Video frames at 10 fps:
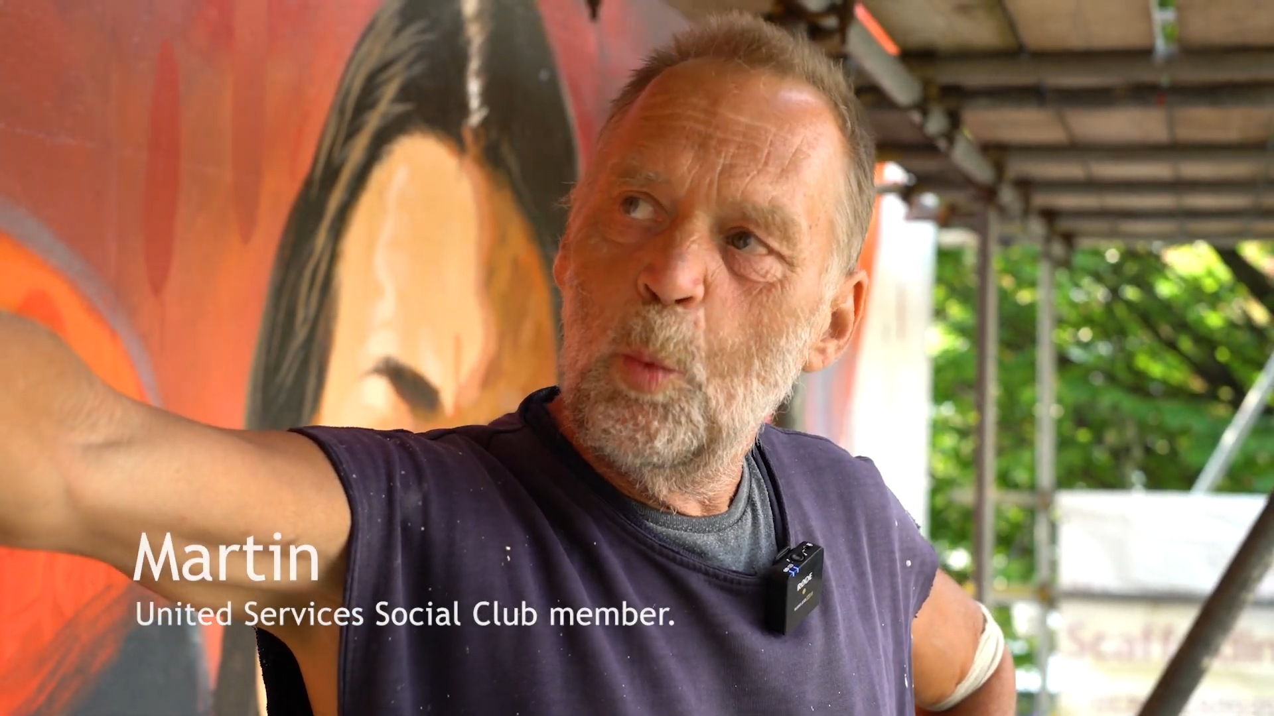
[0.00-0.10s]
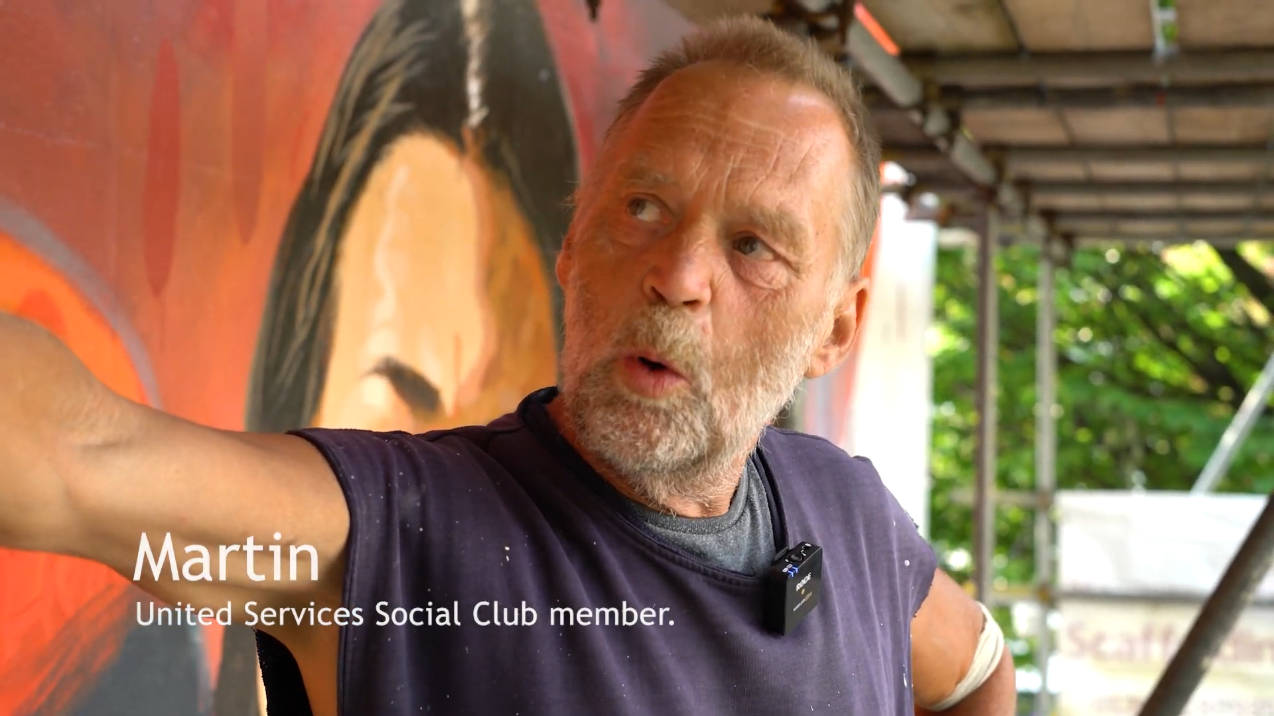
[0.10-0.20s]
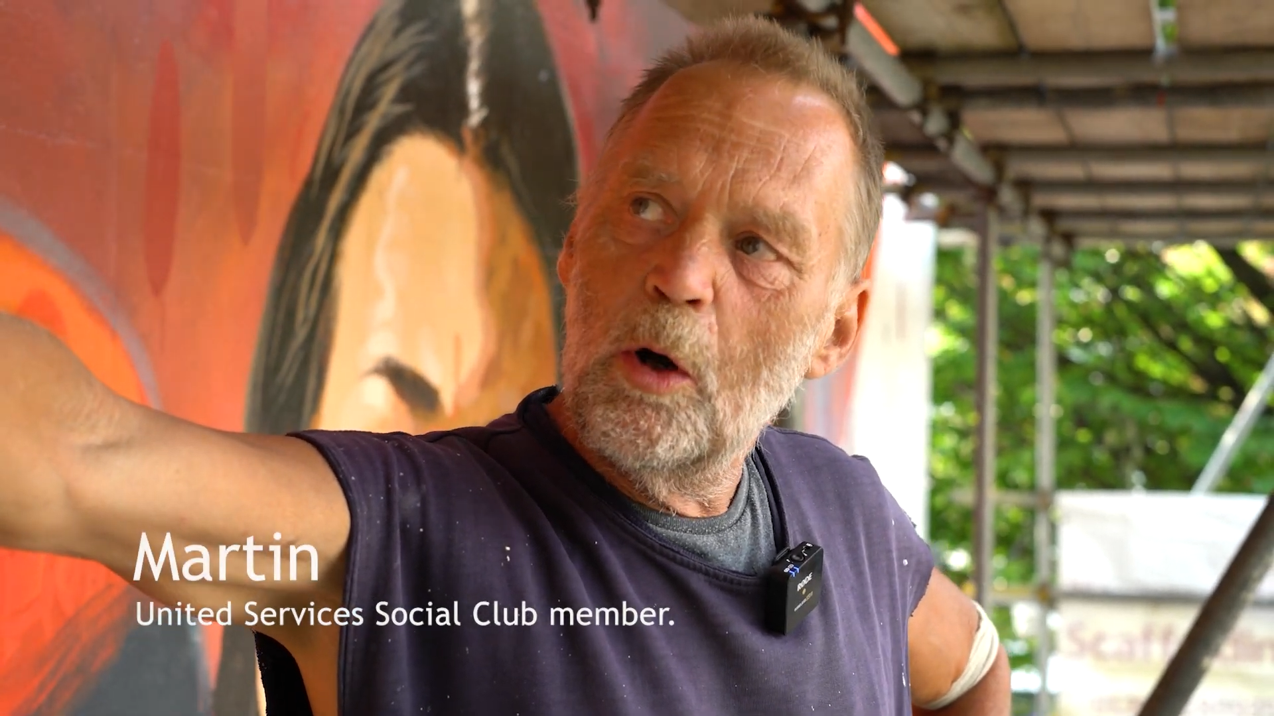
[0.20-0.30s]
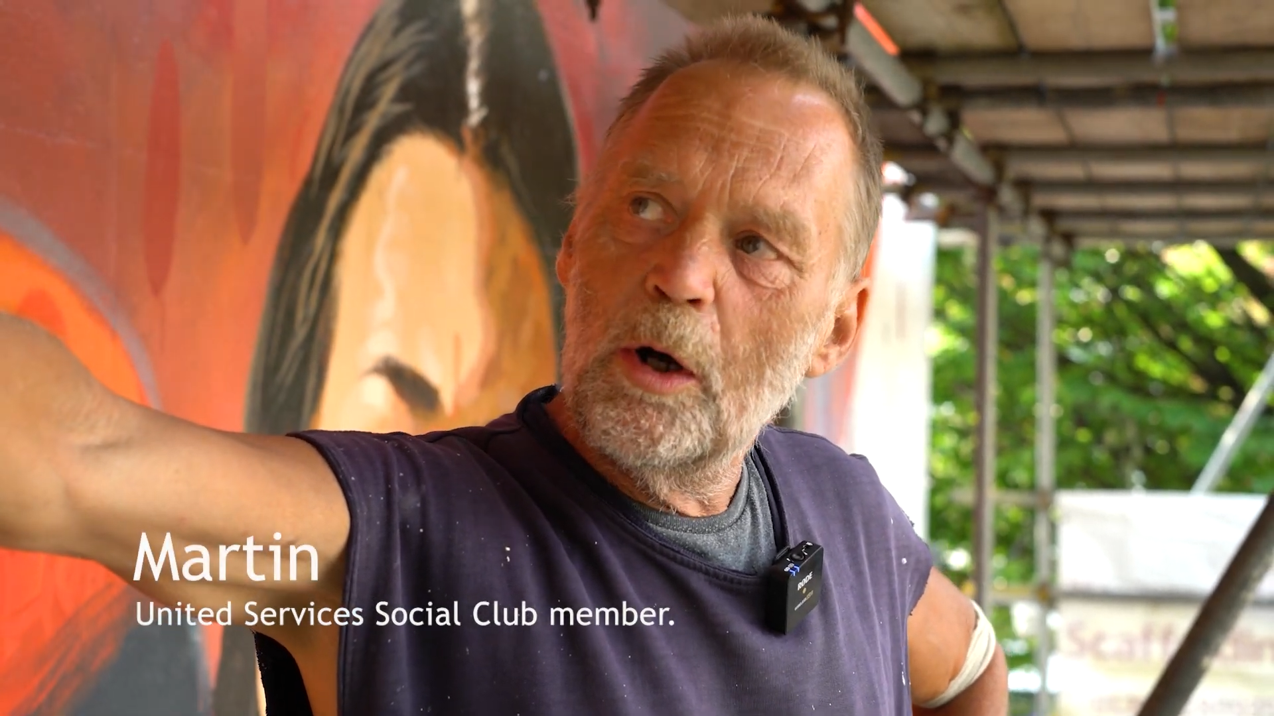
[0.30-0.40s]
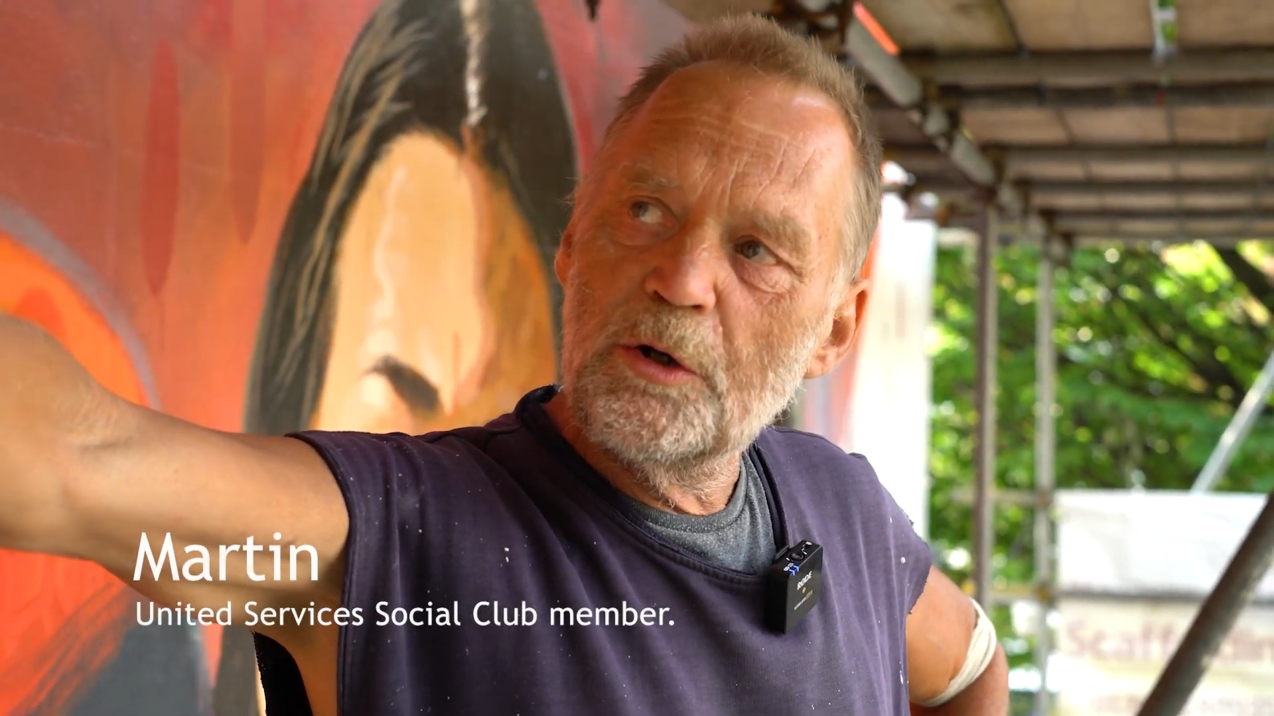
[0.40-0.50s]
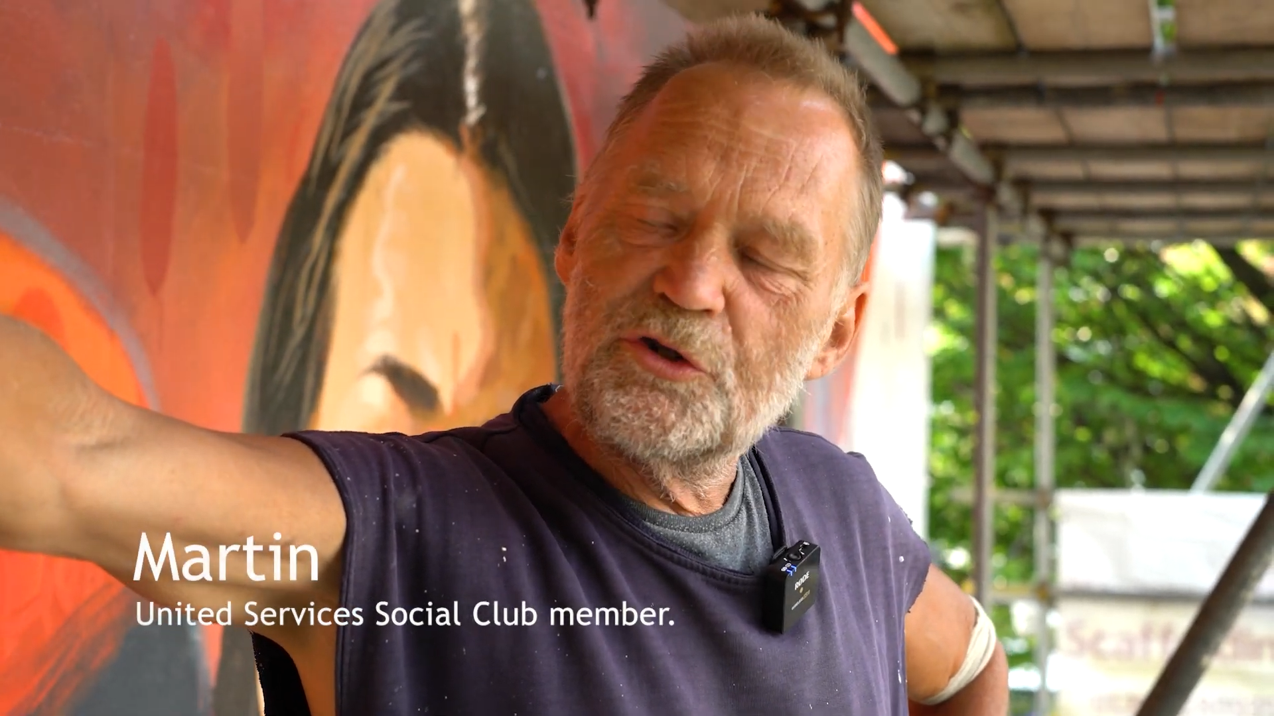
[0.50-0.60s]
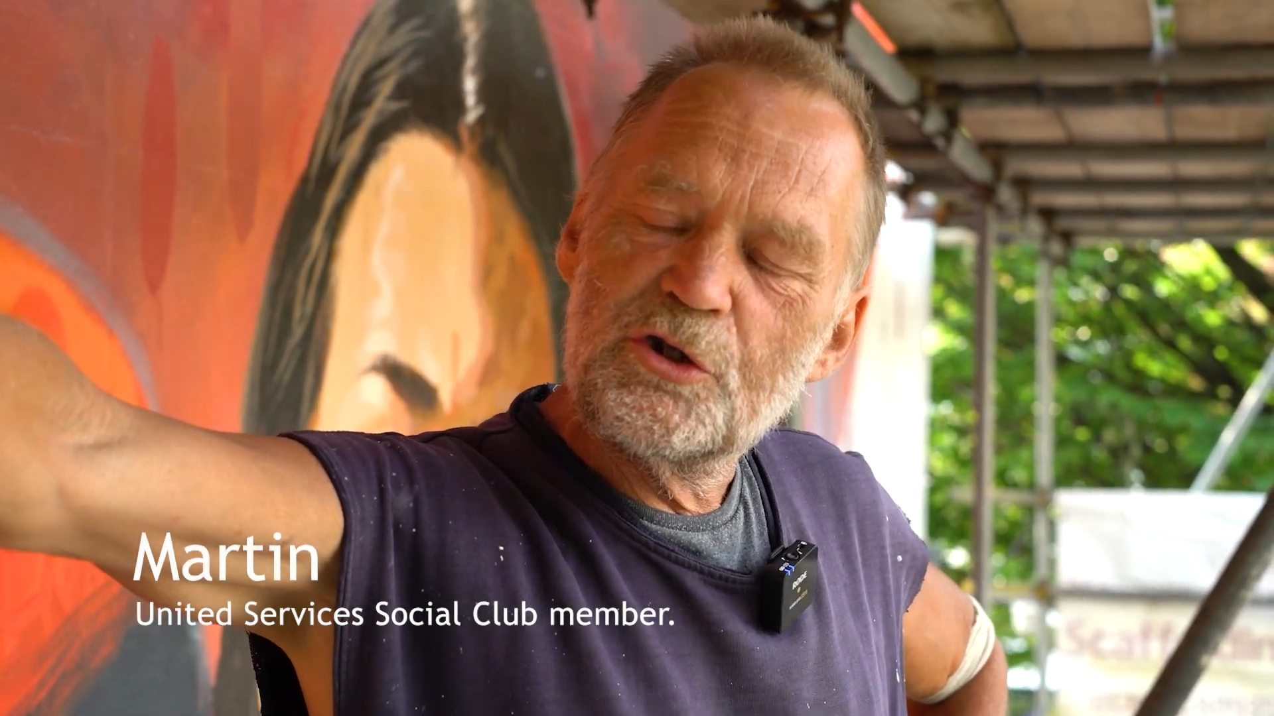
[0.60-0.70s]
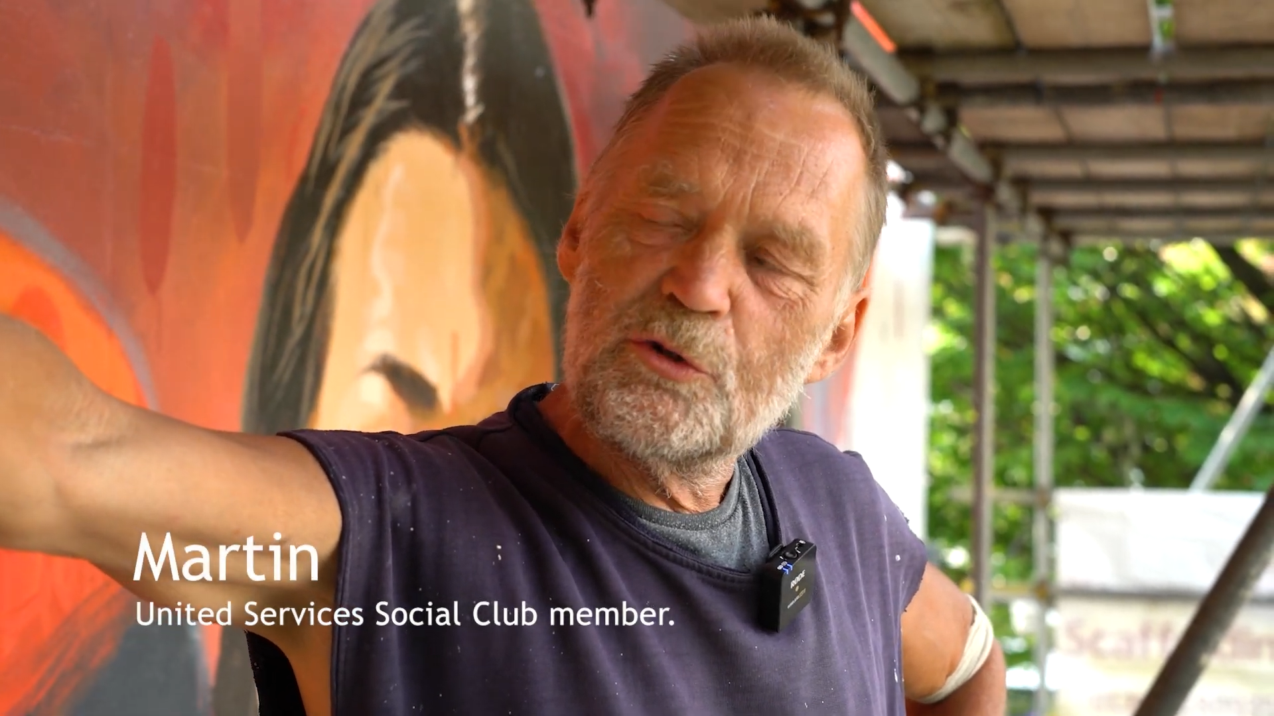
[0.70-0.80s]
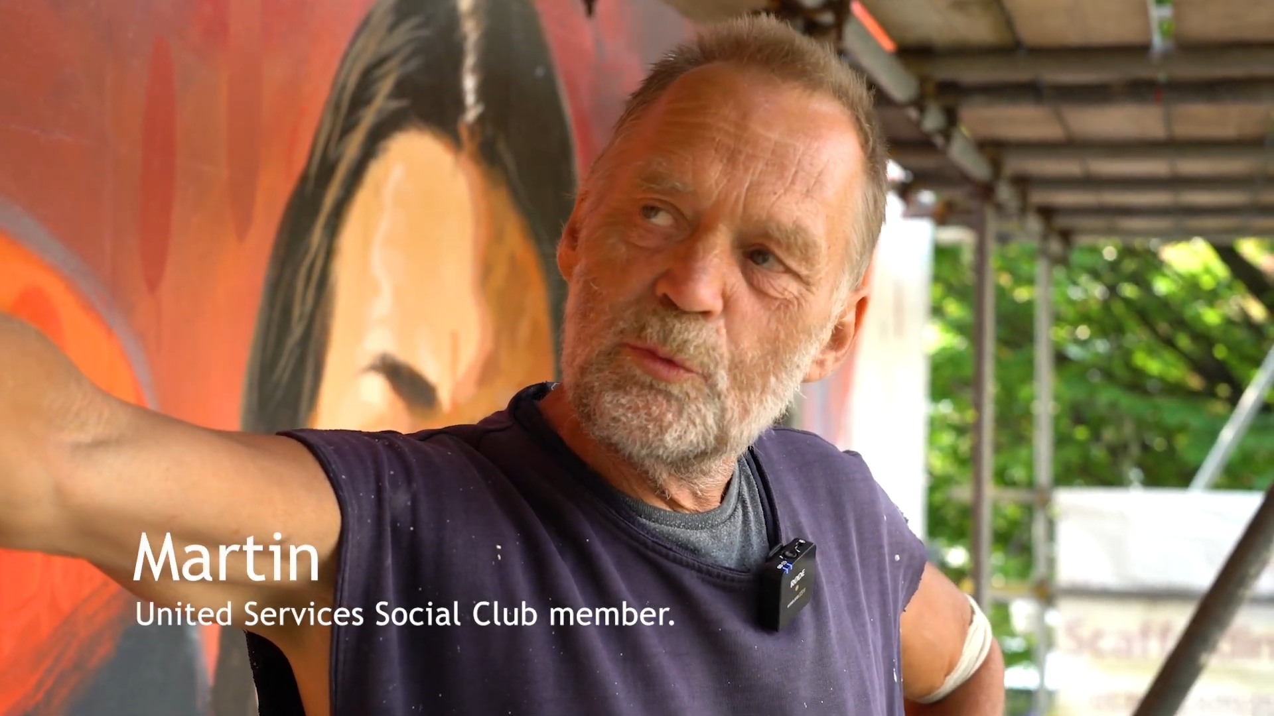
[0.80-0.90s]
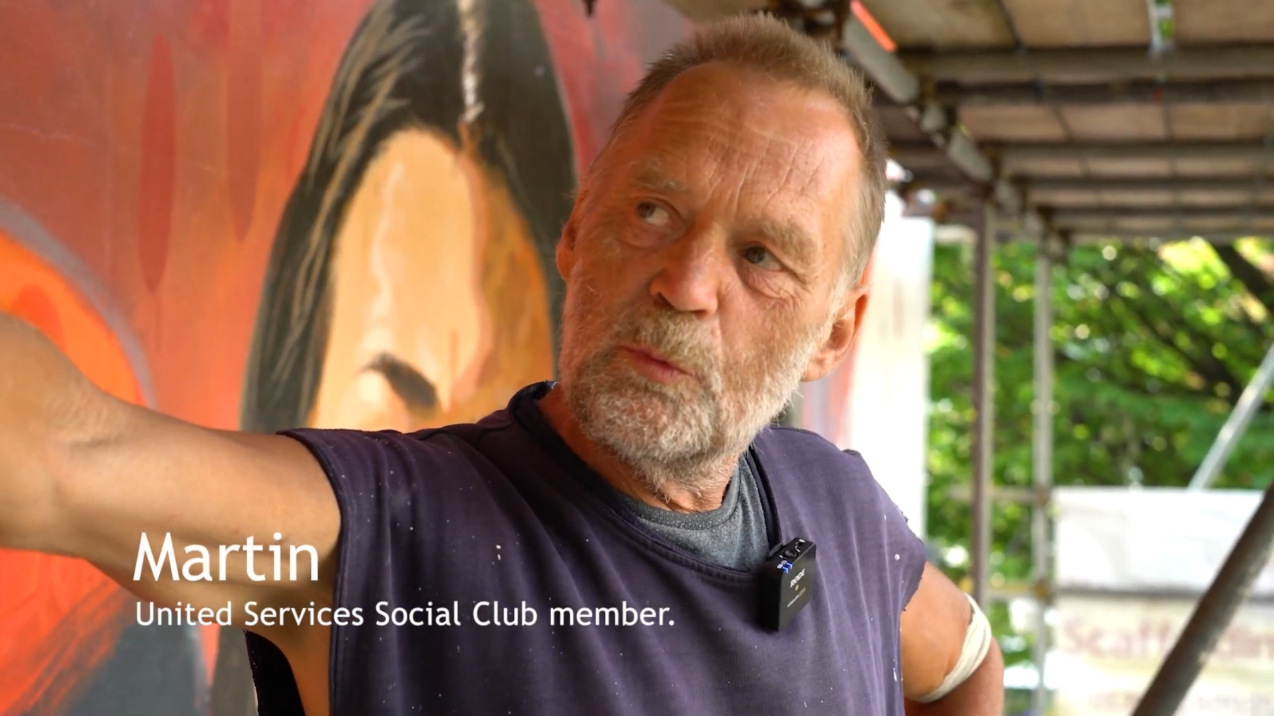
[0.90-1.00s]

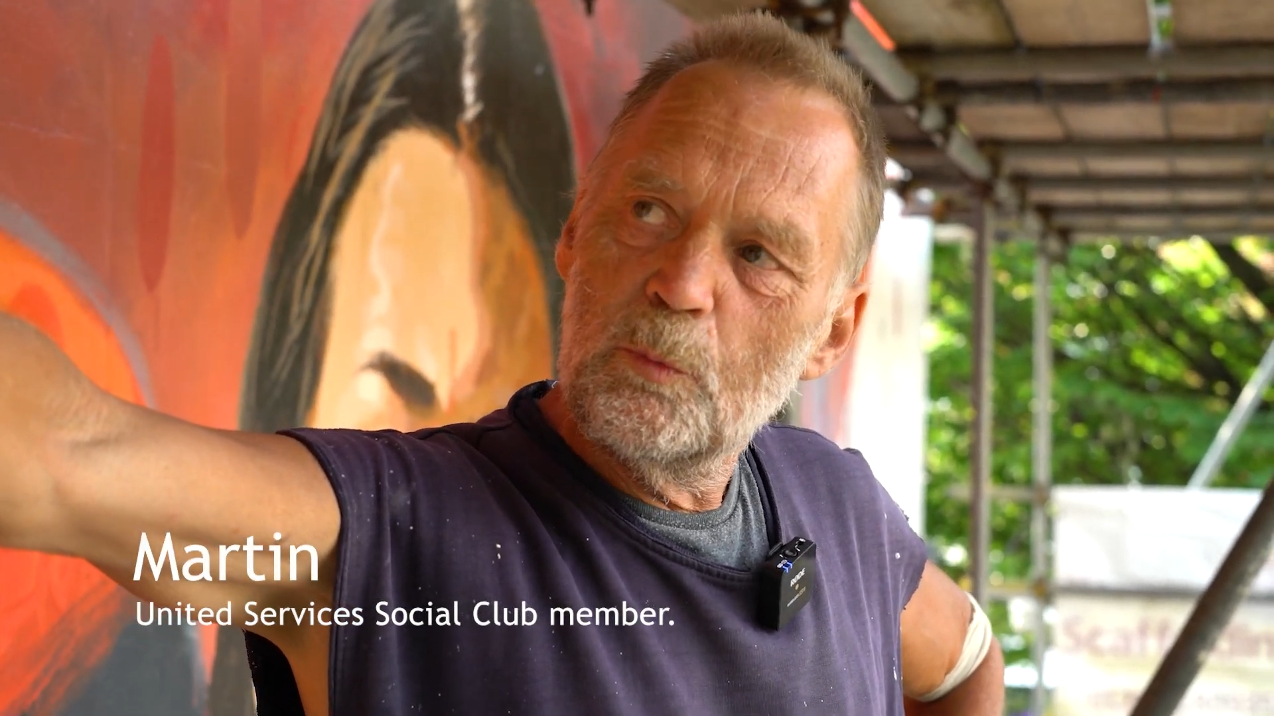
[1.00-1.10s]
words